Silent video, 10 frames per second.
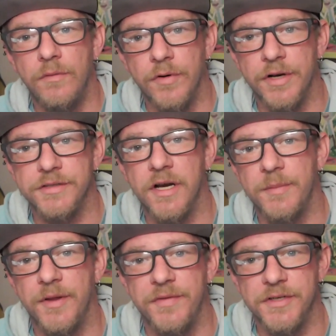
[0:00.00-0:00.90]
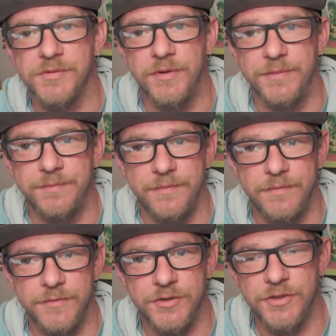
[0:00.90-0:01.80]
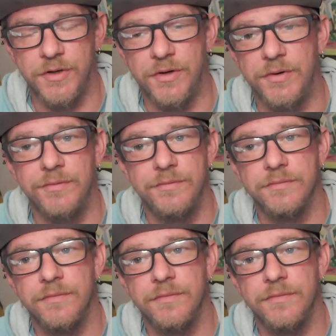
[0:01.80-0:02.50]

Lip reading: We're going to talk about this one. So